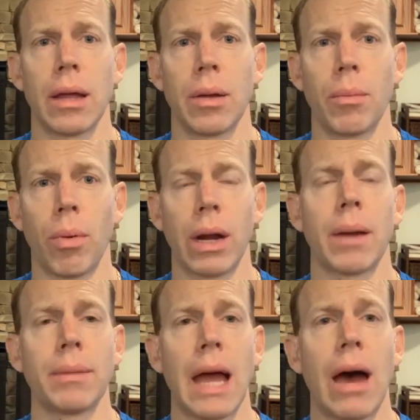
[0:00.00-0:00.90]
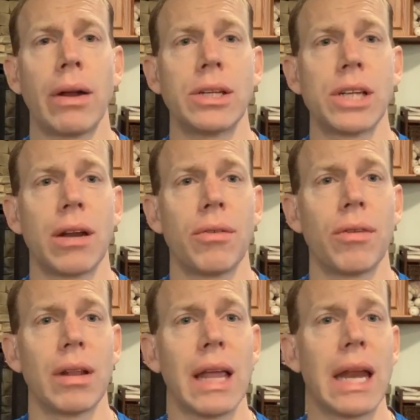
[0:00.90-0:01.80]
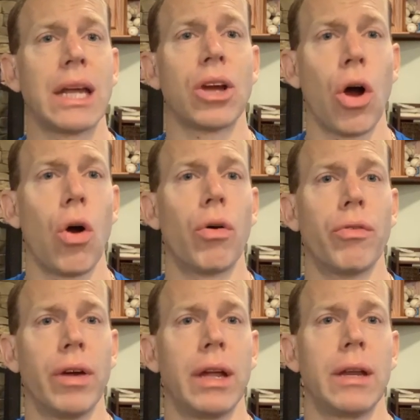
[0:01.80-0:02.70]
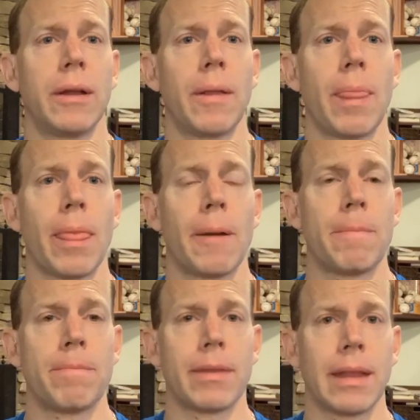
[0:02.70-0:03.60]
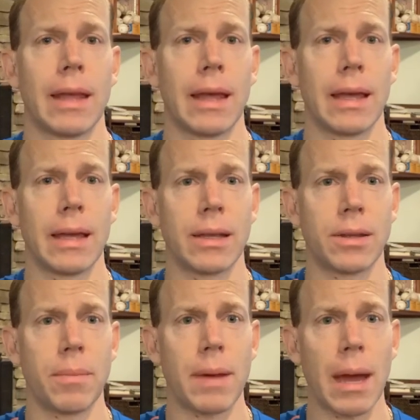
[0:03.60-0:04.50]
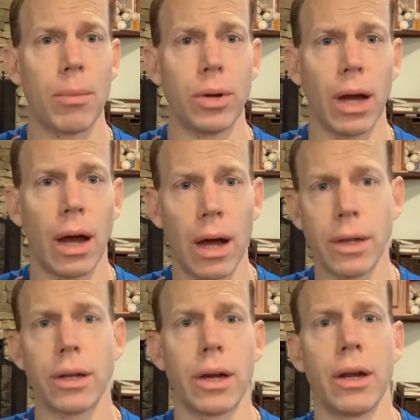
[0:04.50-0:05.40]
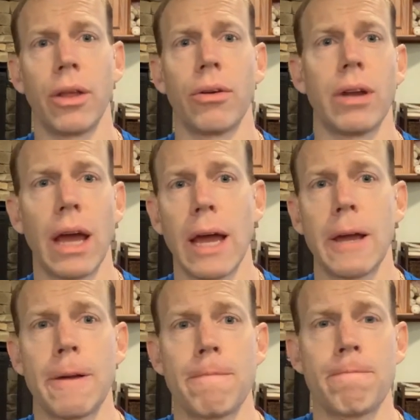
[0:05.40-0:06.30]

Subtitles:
bring him down instead of letting go of it to be able to hunt another day.